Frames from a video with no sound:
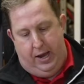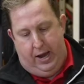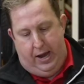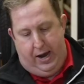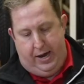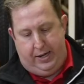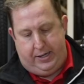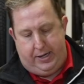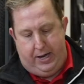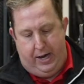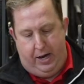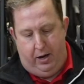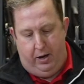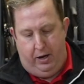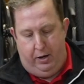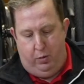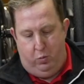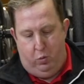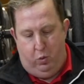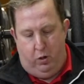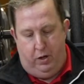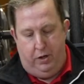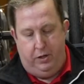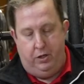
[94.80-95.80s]
I carry
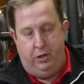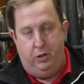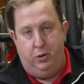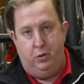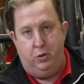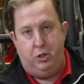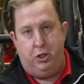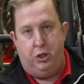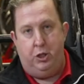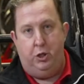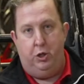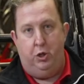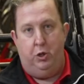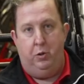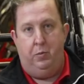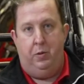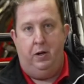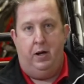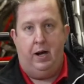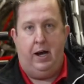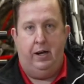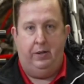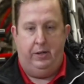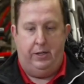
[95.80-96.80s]
one new tube.
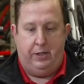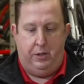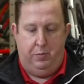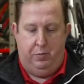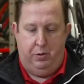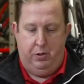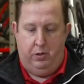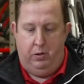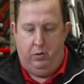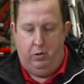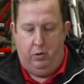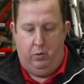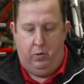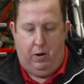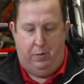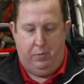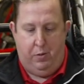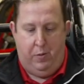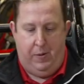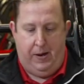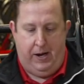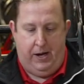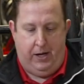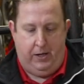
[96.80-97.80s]
I like to put a little
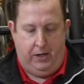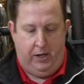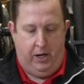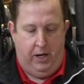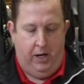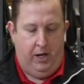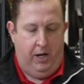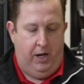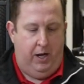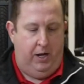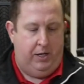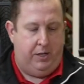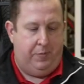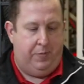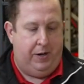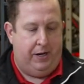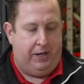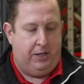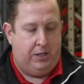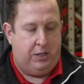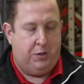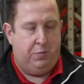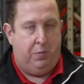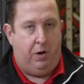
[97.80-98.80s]
rubber band to make
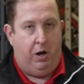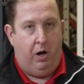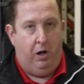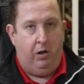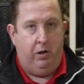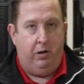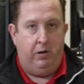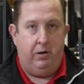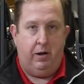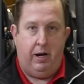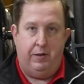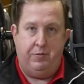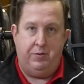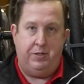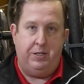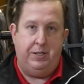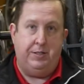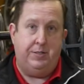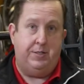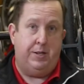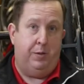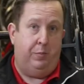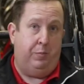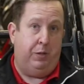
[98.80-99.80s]
it smaller. I've seen
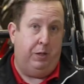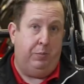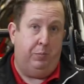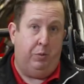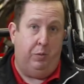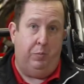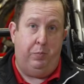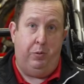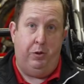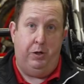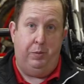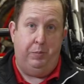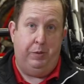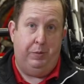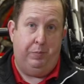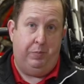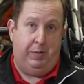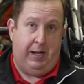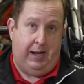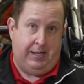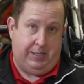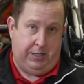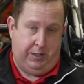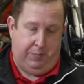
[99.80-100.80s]
some people put them in
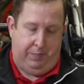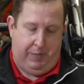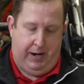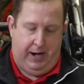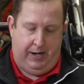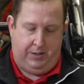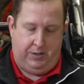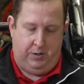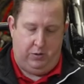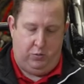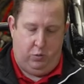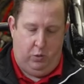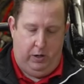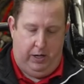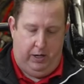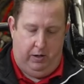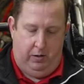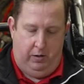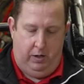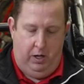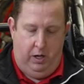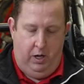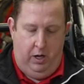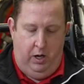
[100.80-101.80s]
plastic bags as
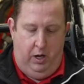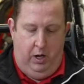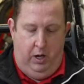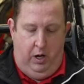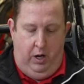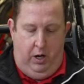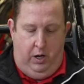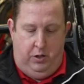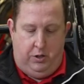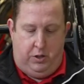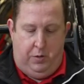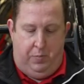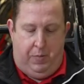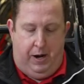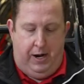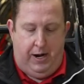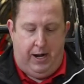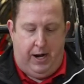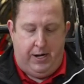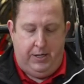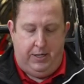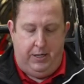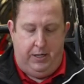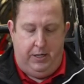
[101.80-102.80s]
well. So my
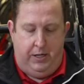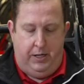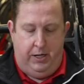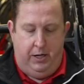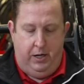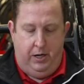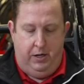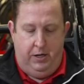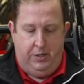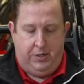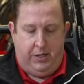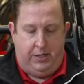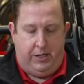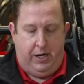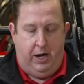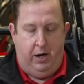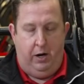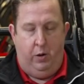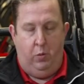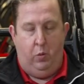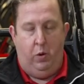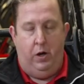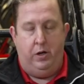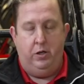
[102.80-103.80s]
idea here is I
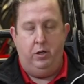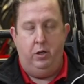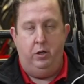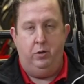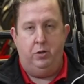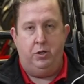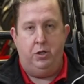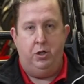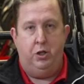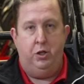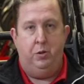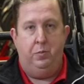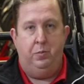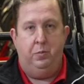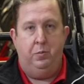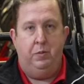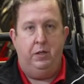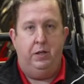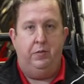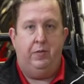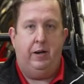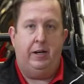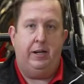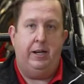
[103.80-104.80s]
carry one new tube.
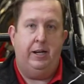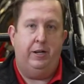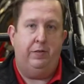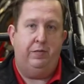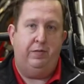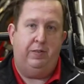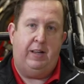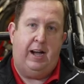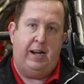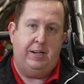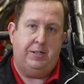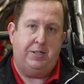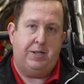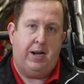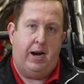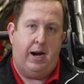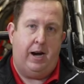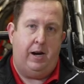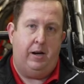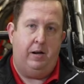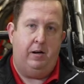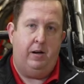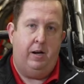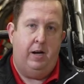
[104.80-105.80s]
If I get a flat
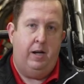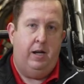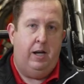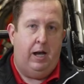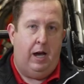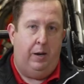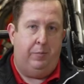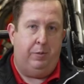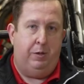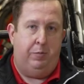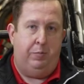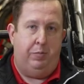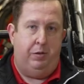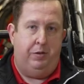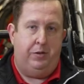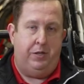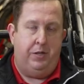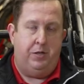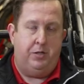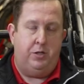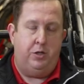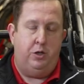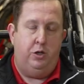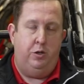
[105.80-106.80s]
tire, I'm going to put
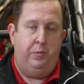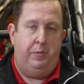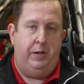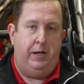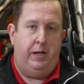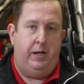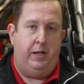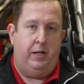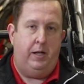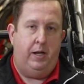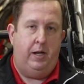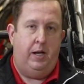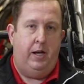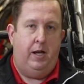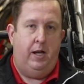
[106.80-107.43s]
this tube in